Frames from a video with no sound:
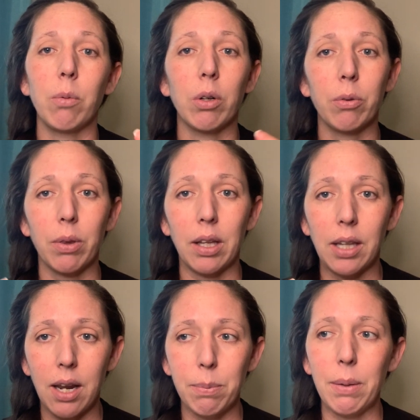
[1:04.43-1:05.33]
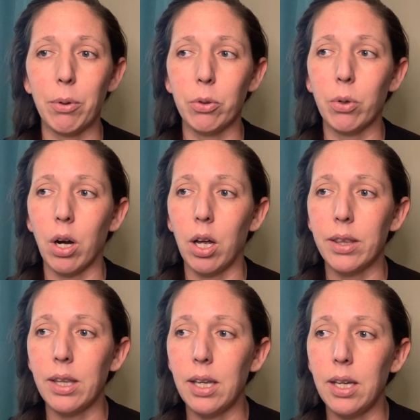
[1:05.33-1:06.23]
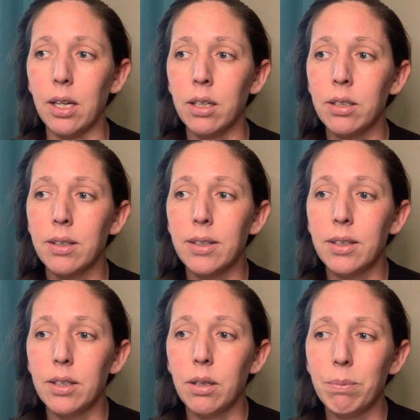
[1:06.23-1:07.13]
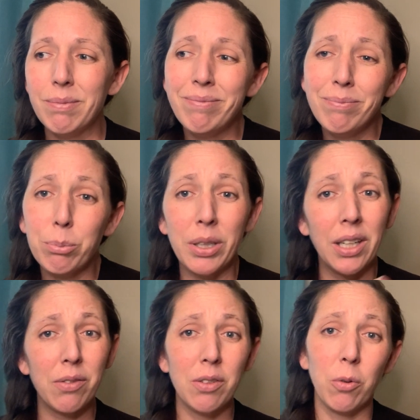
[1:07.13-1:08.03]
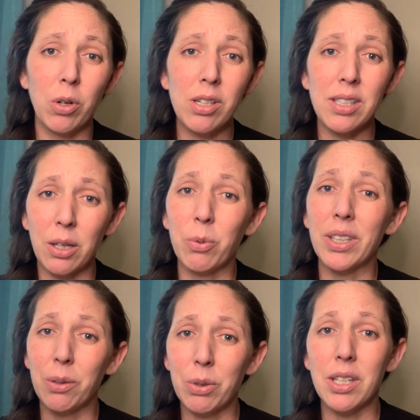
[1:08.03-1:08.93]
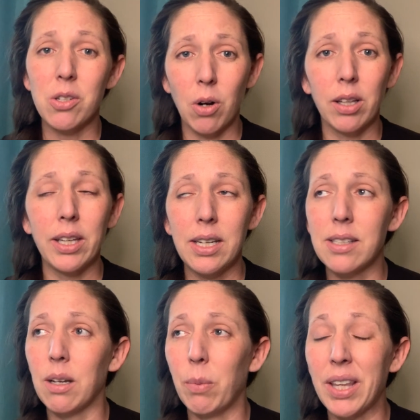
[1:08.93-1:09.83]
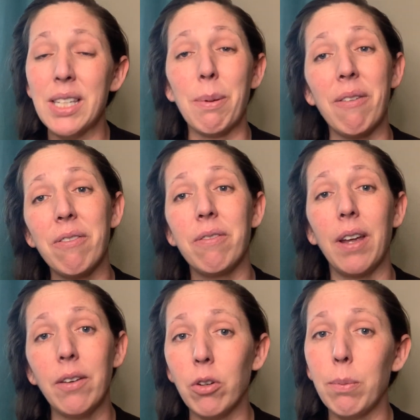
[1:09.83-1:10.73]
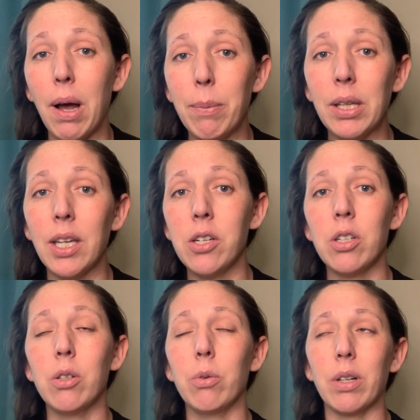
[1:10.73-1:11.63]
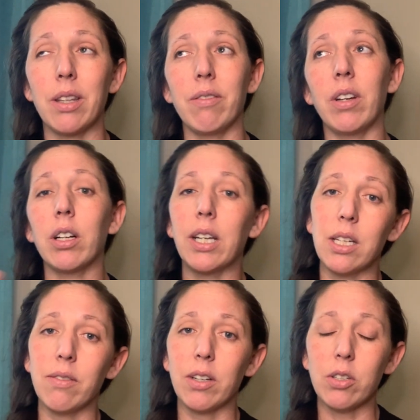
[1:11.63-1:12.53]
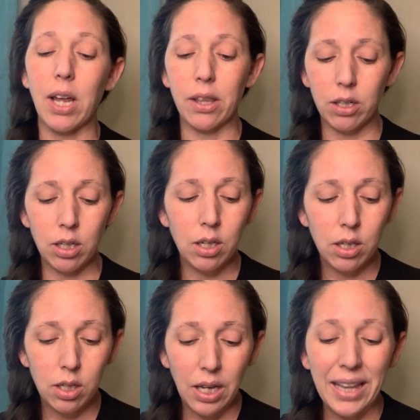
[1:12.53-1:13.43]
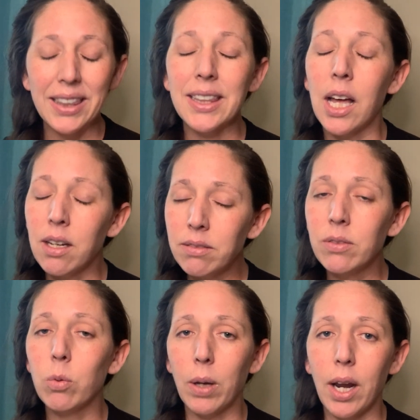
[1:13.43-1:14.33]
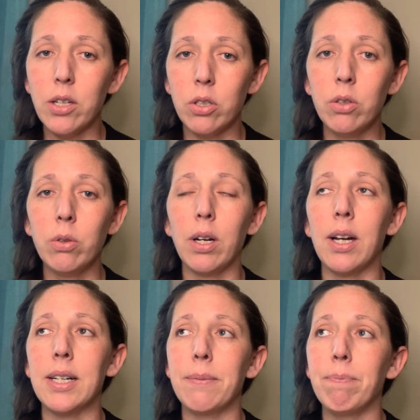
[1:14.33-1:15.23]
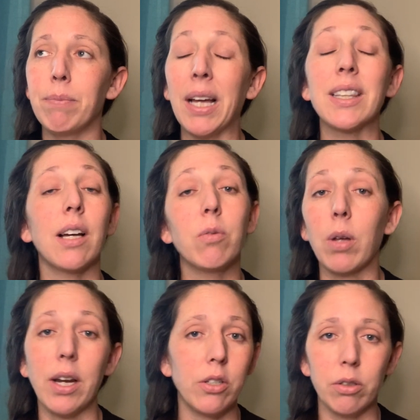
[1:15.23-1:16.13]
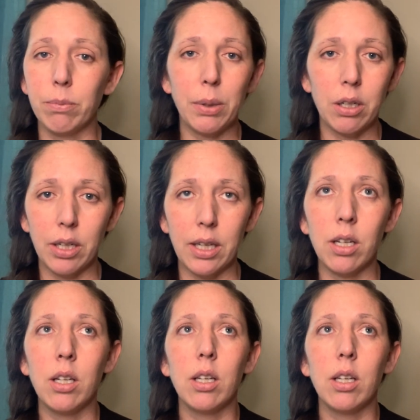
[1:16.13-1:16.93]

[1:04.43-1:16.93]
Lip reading: I work with a lot of people who are on the brink of divorce, like really struggling in some way. That's my favorite population, who are at the very end of their tether. I love what I do. I love what I do, period.